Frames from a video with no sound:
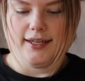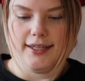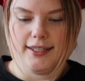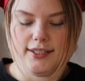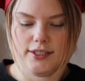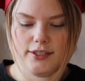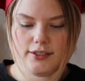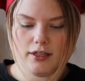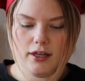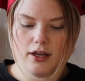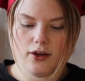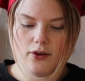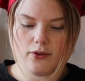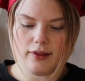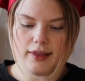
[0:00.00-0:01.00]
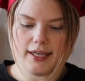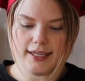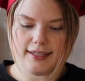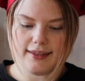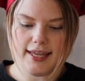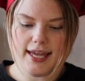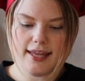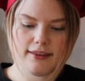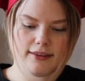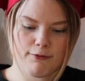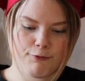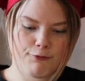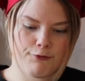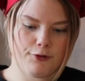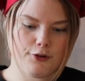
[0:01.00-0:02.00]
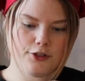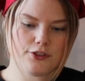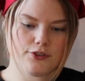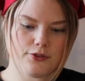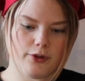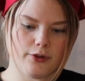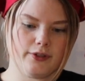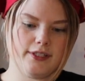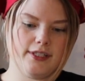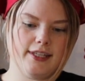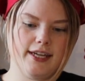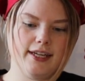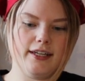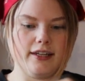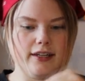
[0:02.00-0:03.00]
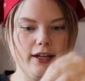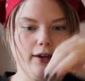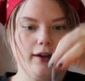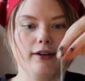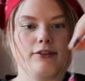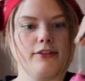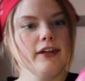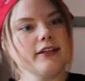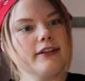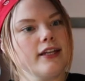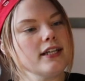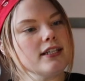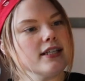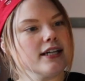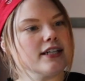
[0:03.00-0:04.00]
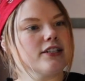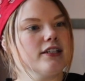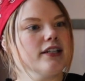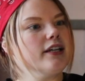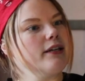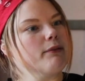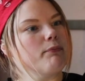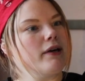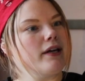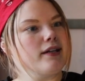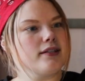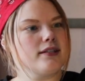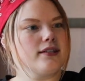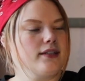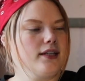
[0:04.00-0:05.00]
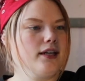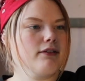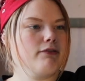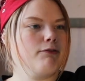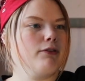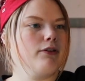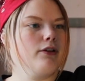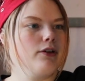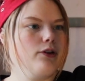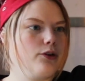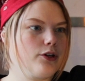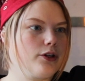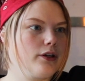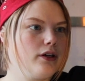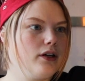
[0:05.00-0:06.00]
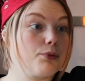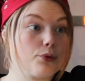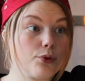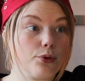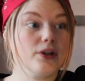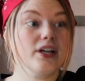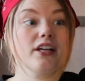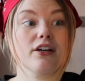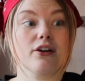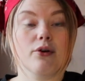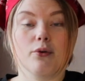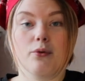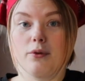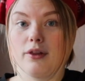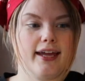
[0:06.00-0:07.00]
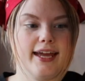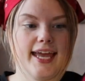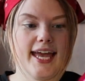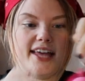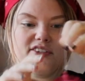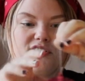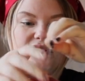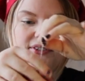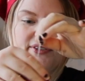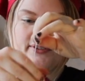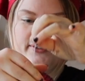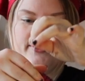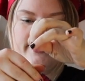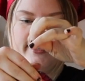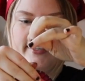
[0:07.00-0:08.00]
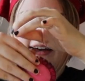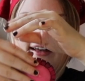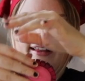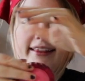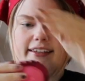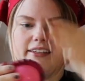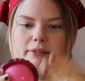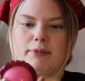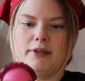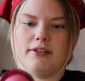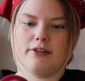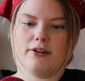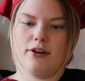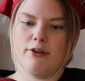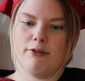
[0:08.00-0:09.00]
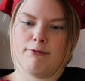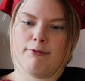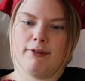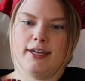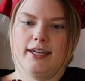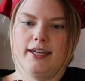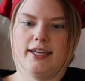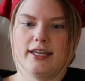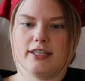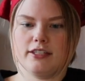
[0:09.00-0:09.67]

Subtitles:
So like that, the first row is done. Now I think this actually by itself look pretty cool. I had to do a little bit of a,